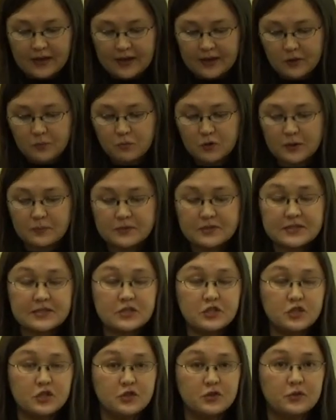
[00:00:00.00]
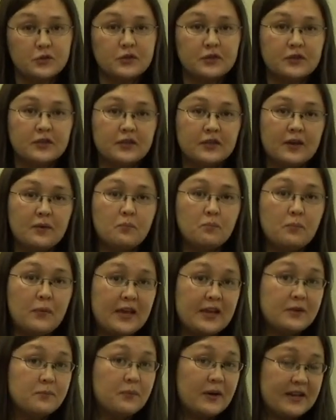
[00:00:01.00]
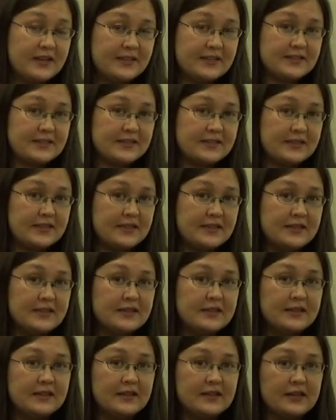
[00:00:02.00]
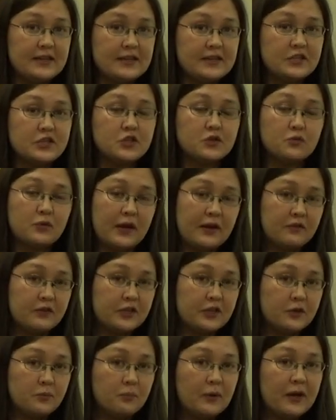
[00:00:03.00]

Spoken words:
And Premise 2, made by Disney, is surrounded